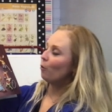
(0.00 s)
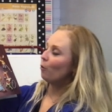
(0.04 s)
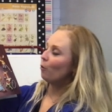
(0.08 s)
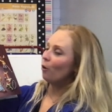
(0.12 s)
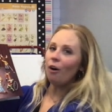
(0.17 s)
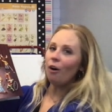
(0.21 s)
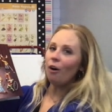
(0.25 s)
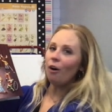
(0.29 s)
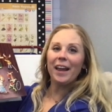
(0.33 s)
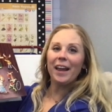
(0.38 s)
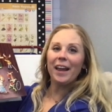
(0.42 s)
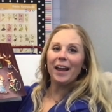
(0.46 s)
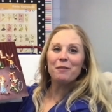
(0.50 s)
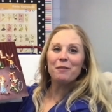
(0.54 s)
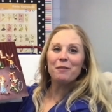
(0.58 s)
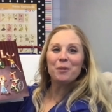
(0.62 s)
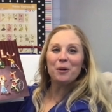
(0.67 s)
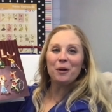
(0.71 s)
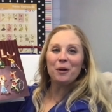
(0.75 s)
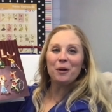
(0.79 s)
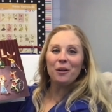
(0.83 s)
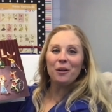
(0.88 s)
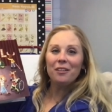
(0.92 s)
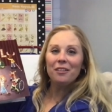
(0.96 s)
learn
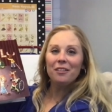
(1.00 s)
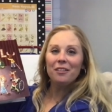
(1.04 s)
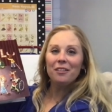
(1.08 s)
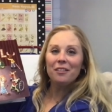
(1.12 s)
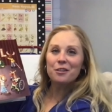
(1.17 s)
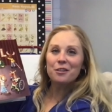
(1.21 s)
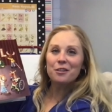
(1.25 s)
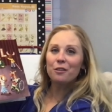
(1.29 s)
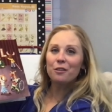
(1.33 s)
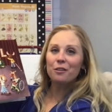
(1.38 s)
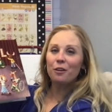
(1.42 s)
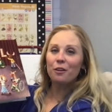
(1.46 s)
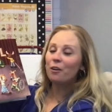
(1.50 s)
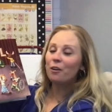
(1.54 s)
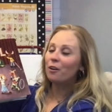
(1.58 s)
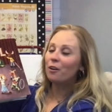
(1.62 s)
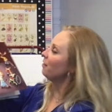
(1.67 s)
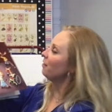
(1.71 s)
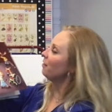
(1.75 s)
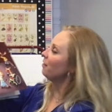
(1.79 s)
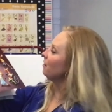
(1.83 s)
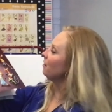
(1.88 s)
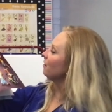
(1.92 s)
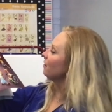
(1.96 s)
and
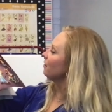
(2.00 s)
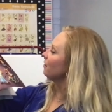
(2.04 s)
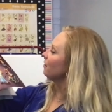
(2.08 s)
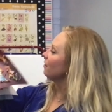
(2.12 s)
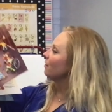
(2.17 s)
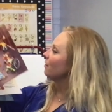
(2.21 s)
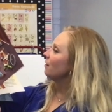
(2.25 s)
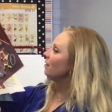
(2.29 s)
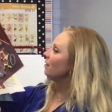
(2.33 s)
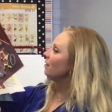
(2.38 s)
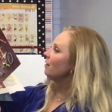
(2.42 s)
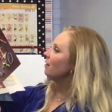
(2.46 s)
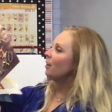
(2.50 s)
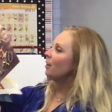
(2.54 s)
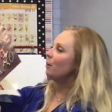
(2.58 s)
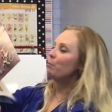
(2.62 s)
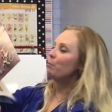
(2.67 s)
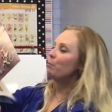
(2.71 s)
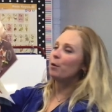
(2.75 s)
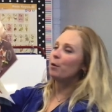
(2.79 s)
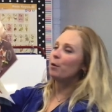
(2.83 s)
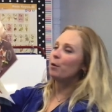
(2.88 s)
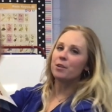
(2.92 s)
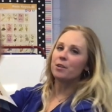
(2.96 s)
participate with everyone,
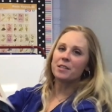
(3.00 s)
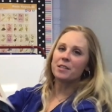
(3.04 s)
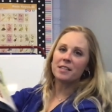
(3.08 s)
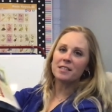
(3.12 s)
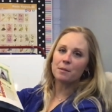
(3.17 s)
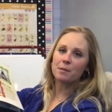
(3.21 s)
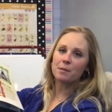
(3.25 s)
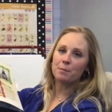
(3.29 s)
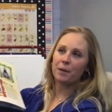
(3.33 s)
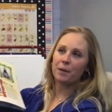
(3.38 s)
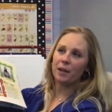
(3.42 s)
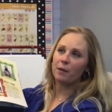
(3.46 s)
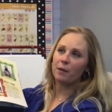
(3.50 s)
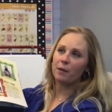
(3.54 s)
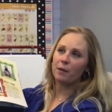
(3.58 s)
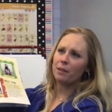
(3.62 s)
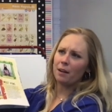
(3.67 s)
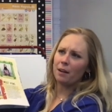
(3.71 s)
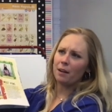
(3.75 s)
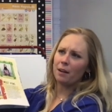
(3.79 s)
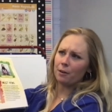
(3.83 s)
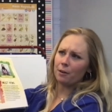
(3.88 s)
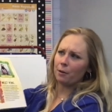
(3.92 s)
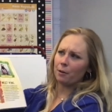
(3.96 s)
no matter
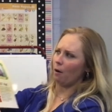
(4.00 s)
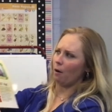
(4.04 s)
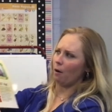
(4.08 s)
what.